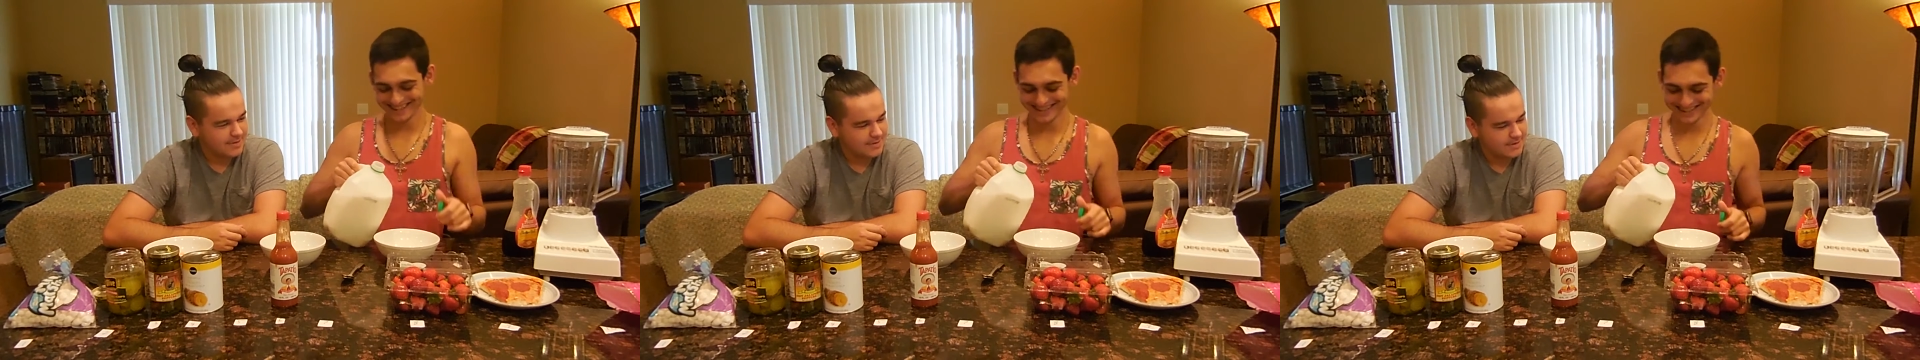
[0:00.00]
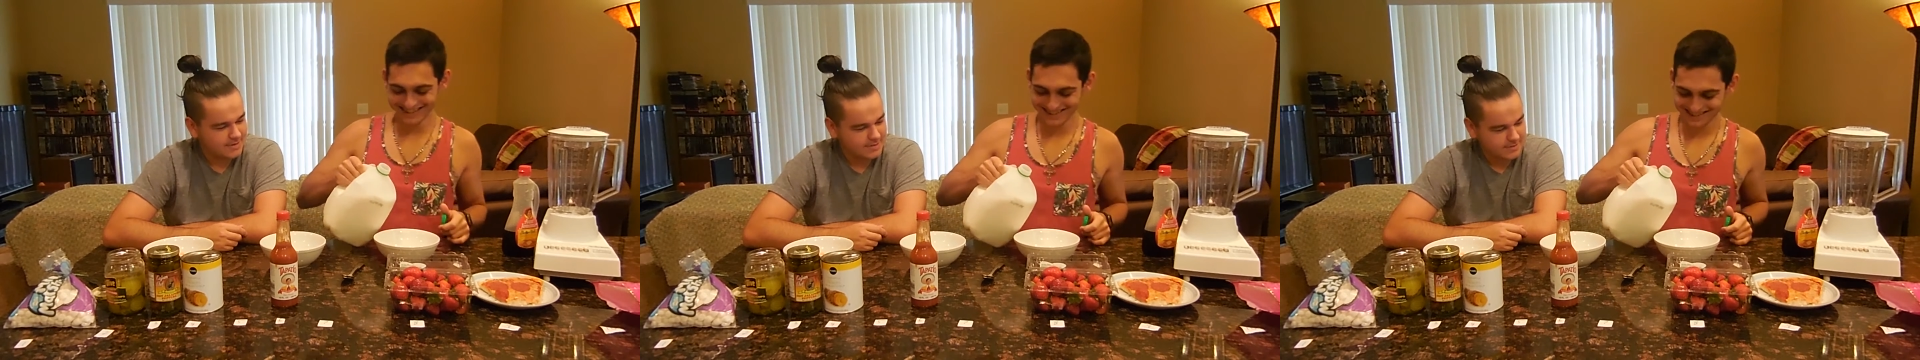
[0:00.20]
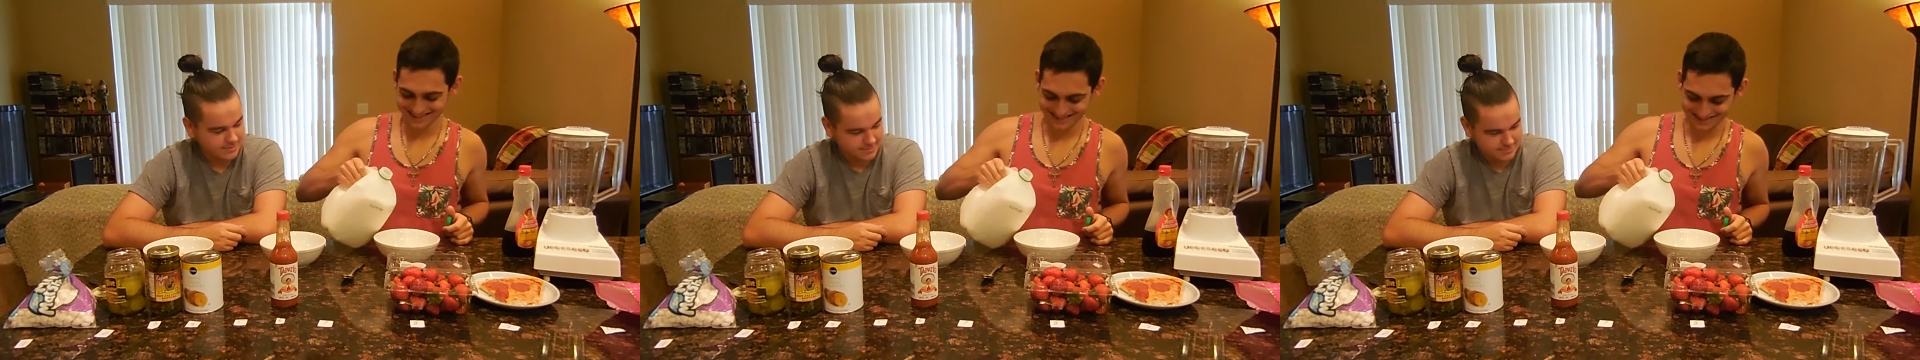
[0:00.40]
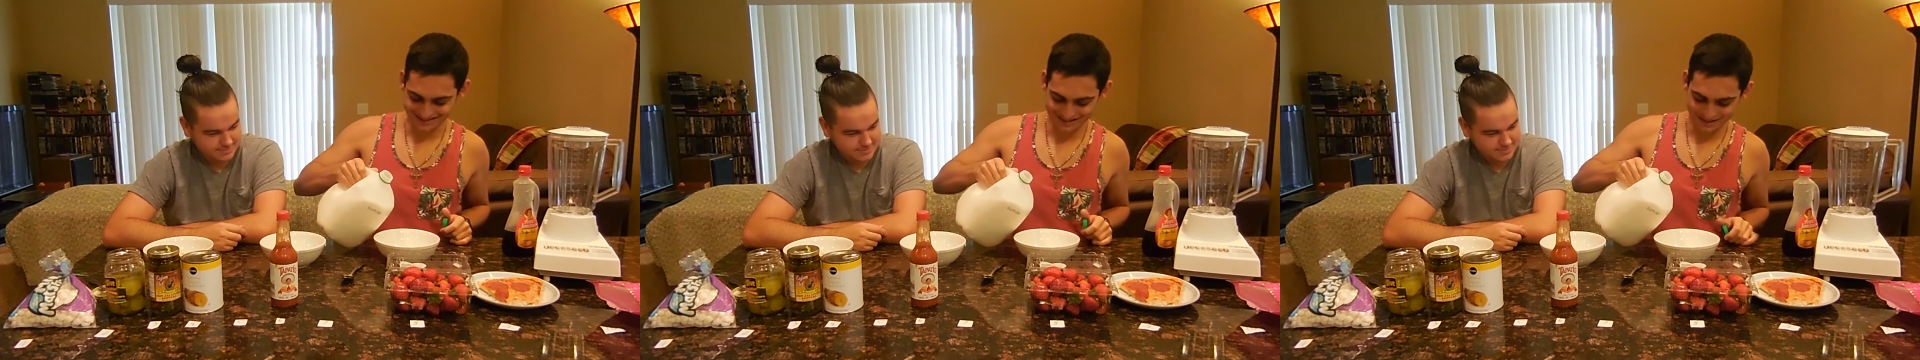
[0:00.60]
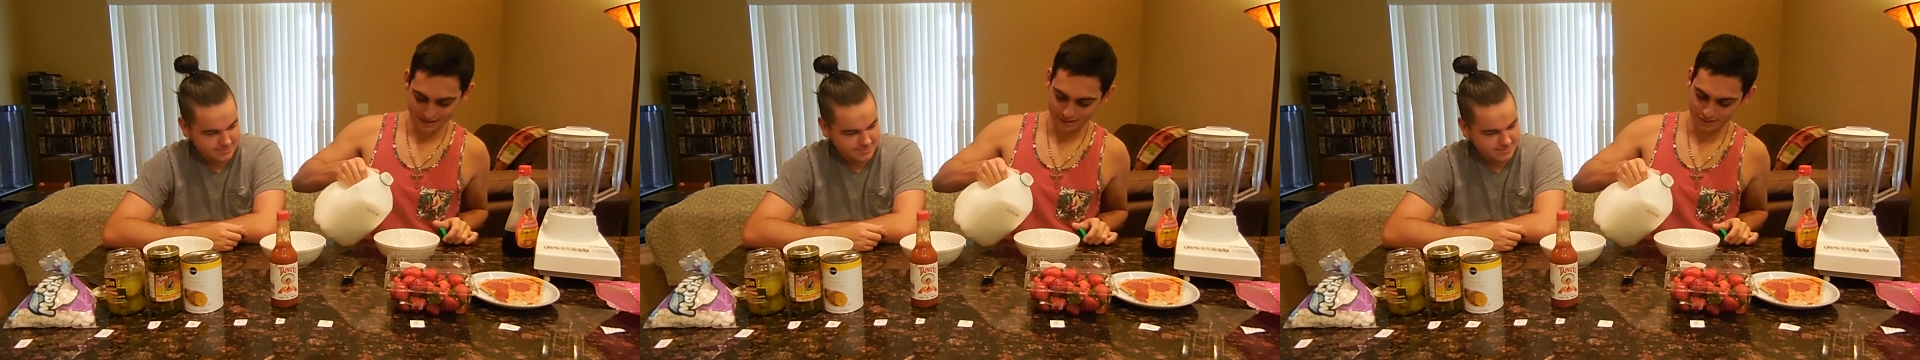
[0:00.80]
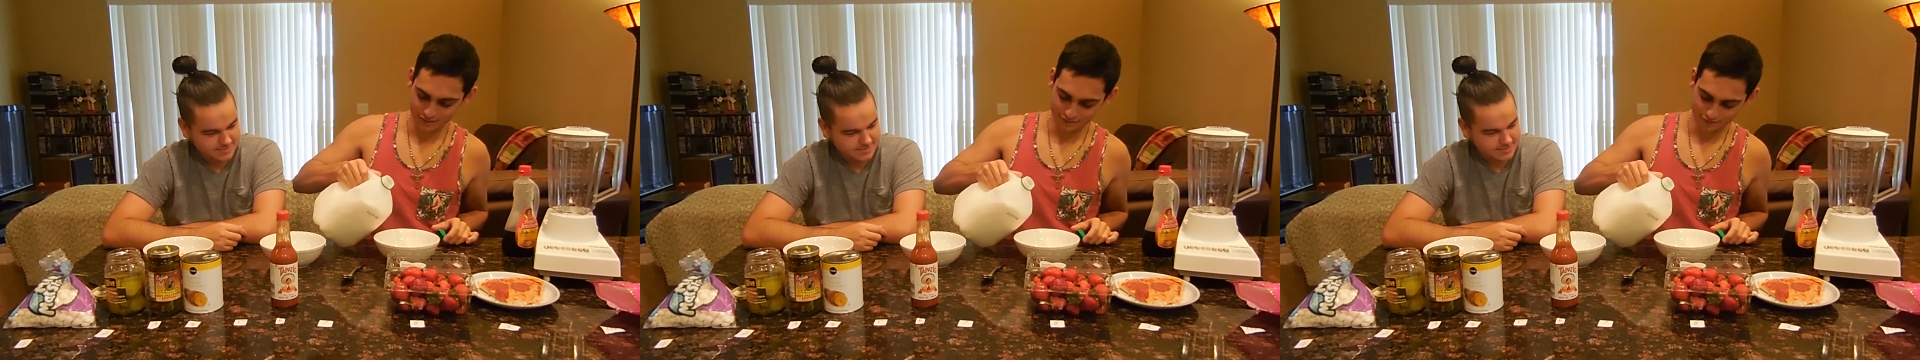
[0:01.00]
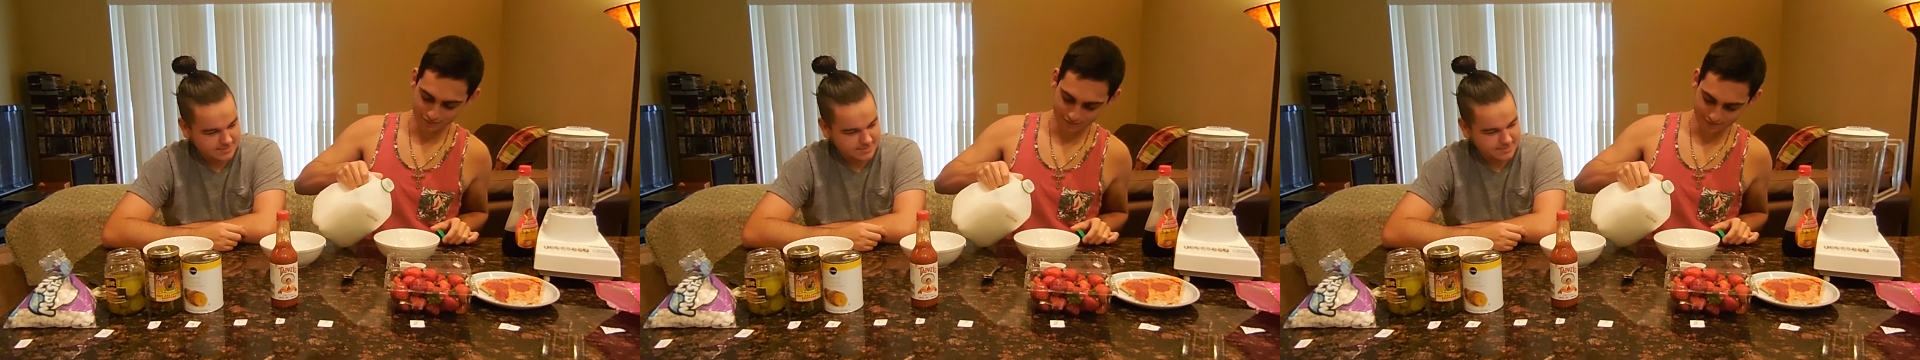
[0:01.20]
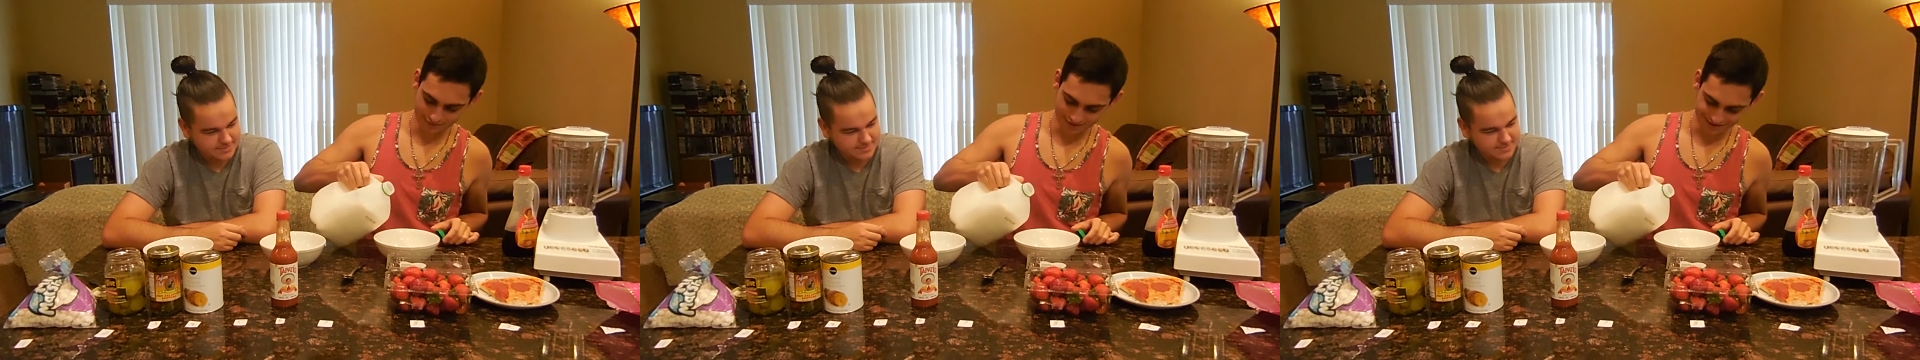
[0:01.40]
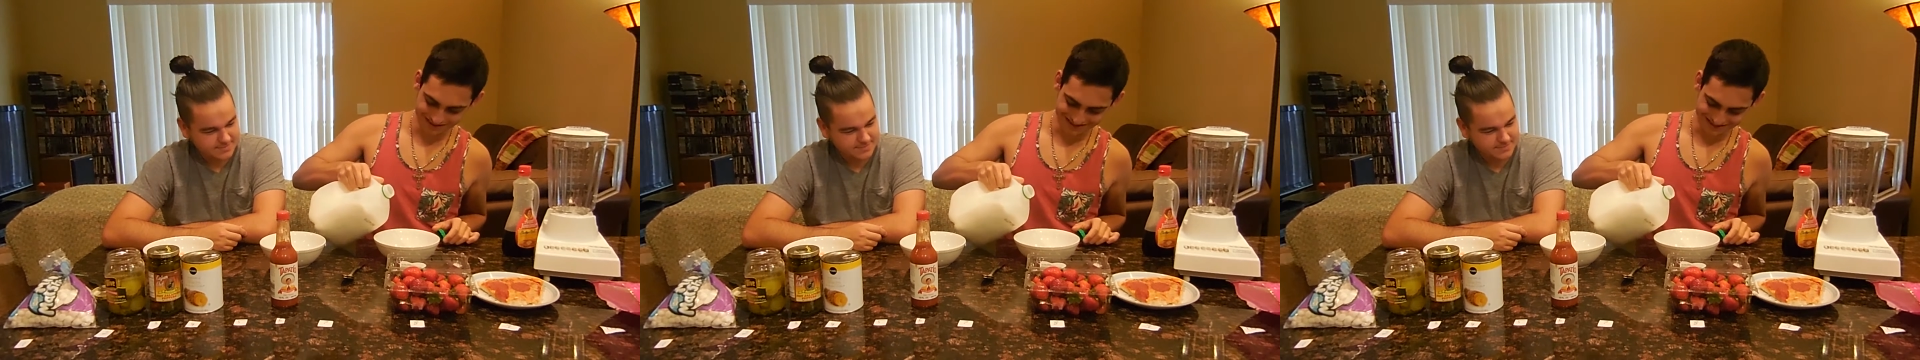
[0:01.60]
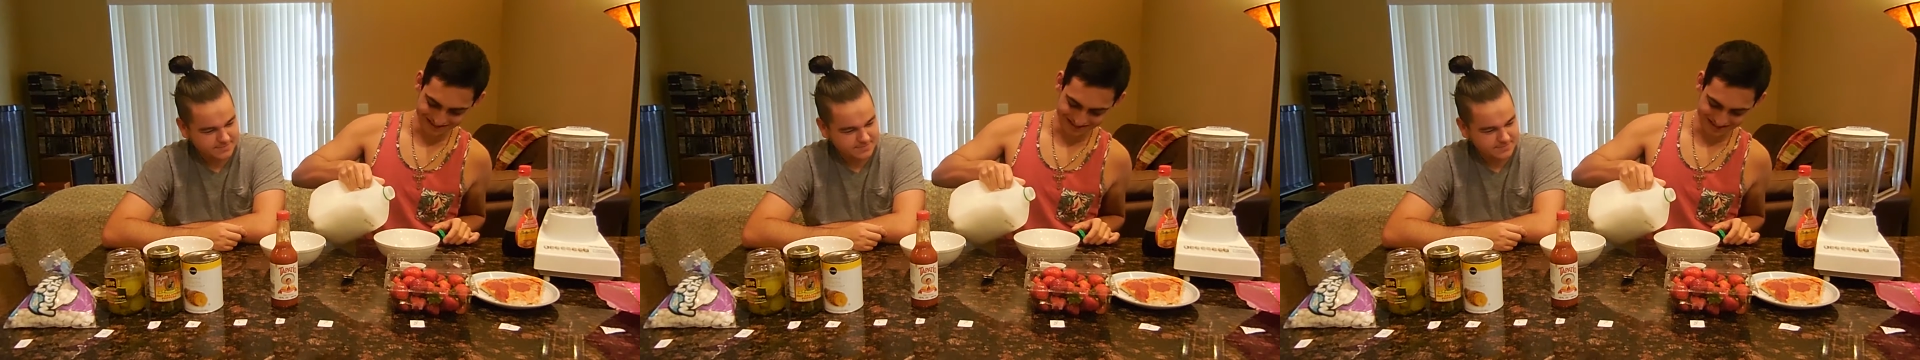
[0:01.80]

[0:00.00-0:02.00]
(no one is talking)